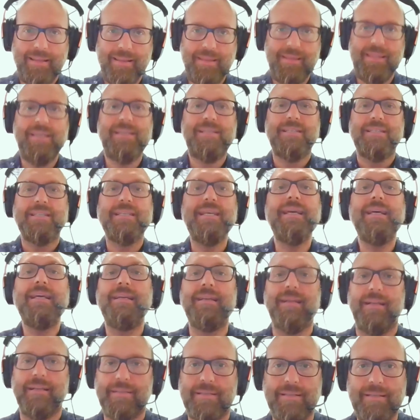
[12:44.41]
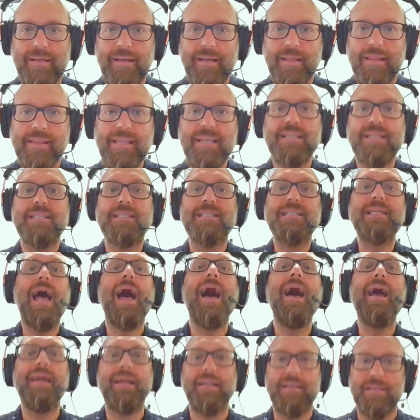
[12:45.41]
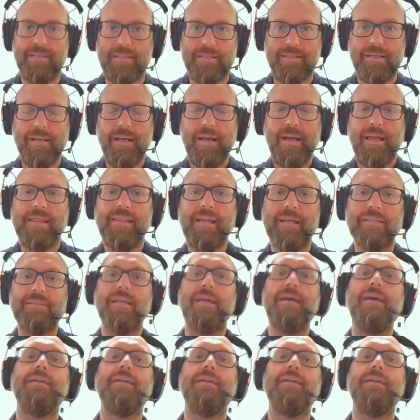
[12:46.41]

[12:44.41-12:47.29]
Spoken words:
these signals, these signs that